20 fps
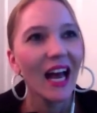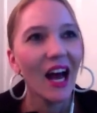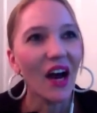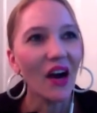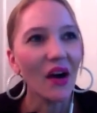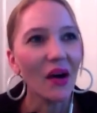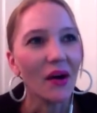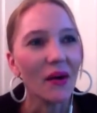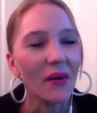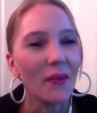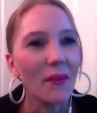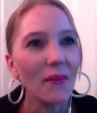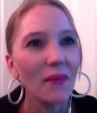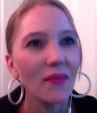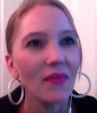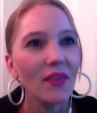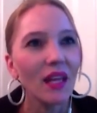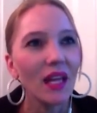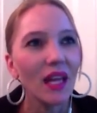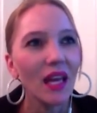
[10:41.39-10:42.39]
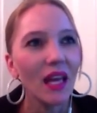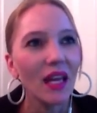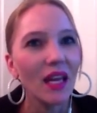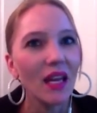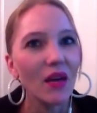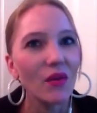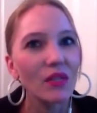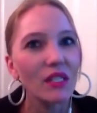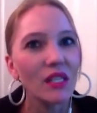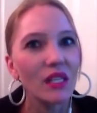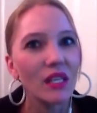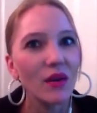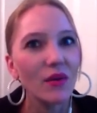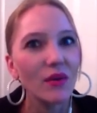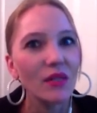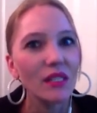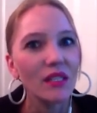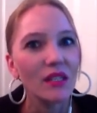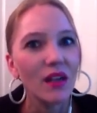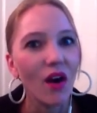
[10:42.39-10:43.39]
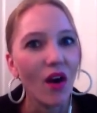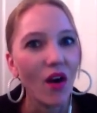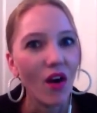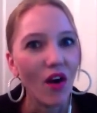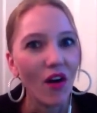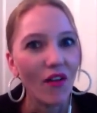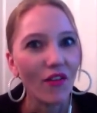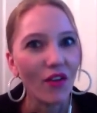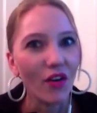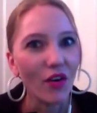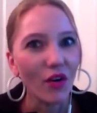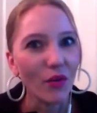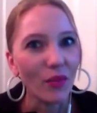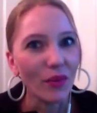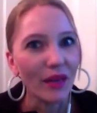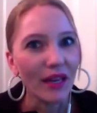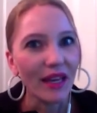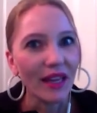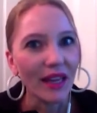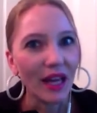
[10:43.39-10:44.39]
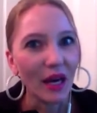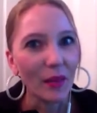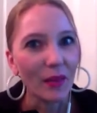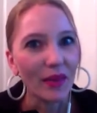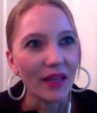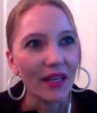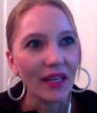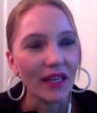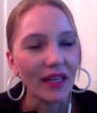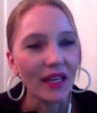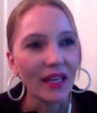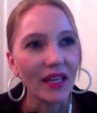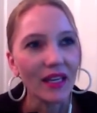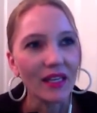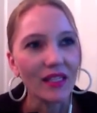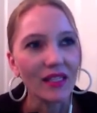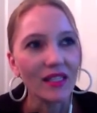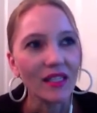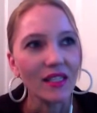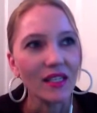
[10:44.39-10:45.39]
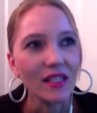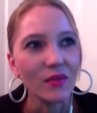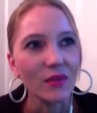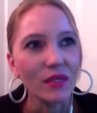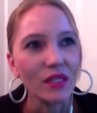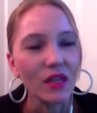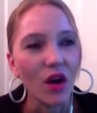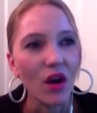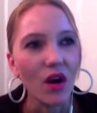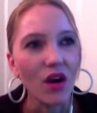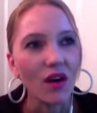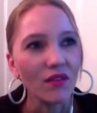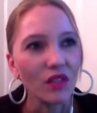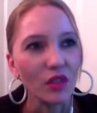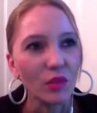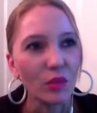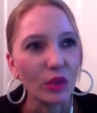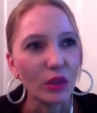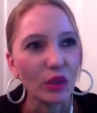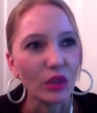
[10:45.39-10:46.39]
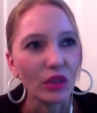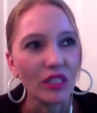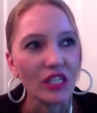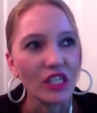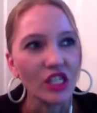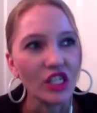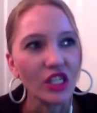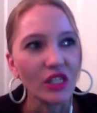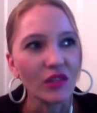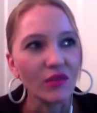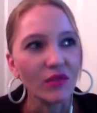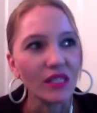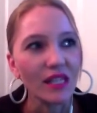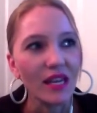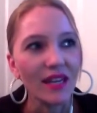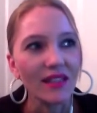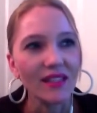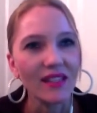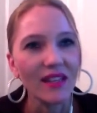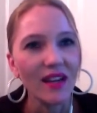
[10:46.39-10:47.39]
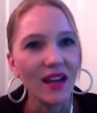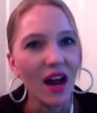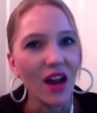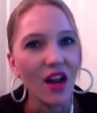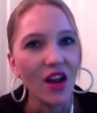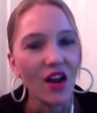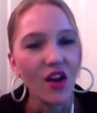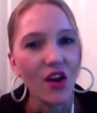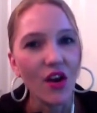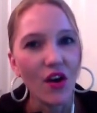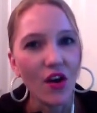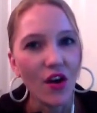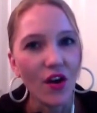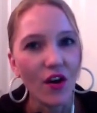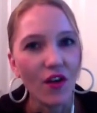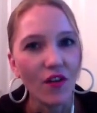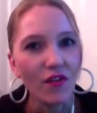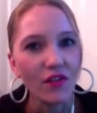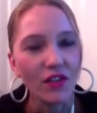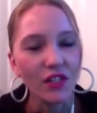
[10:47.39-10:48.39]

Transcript: And it was awful being that big, and it was uncomfortable, and she was like sitting on a nerve.